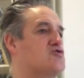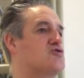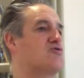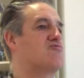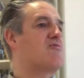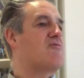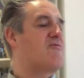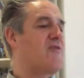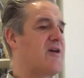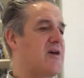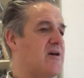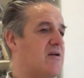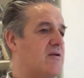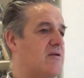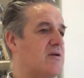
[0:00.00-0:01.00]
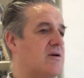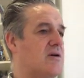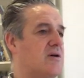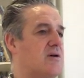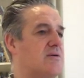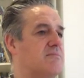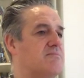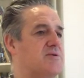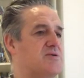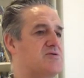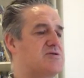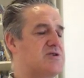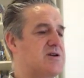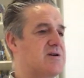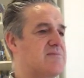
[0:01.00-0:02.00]
to reveal
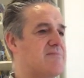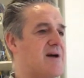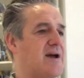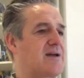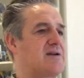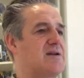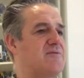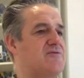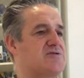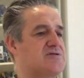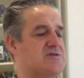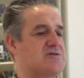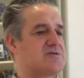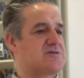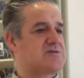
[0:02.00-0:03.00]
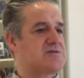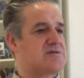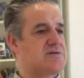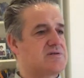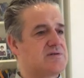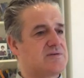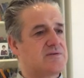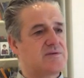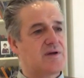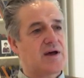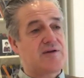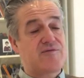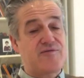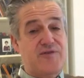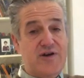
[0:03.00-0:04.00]
beauty and magnificence.
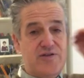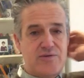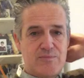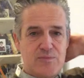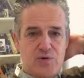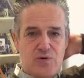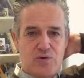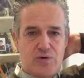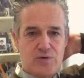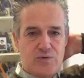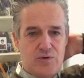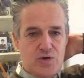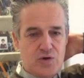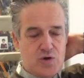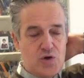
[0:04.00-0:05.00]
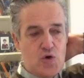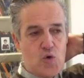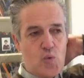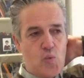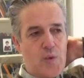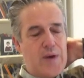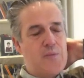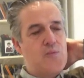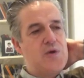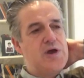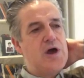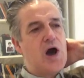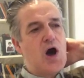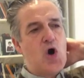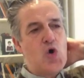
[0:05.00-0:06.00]
And furthermore, when
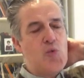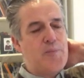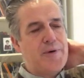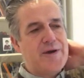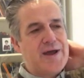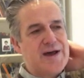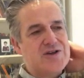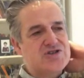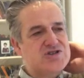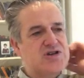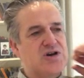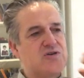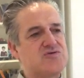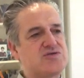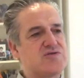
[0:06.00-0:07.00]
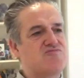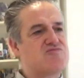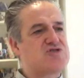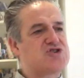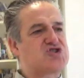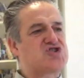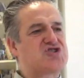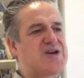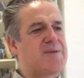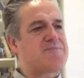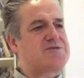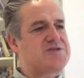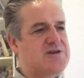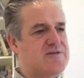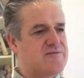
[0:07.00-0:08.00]
we open ourselves in
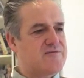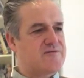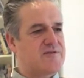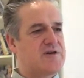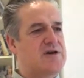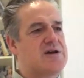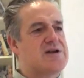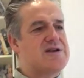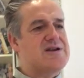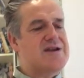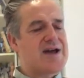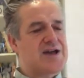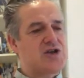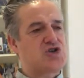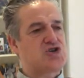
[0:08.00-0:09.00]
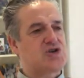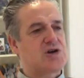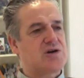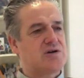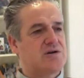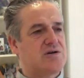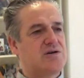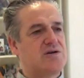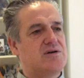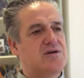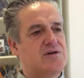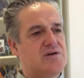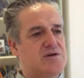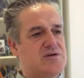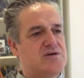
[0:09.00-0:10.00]
receptive nature
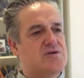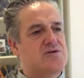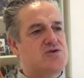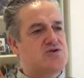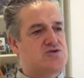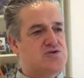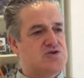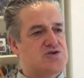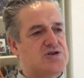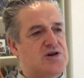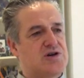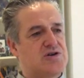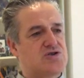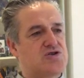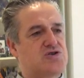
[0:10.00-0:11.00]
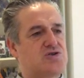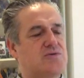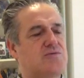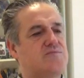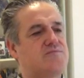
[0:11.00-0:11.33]
to such,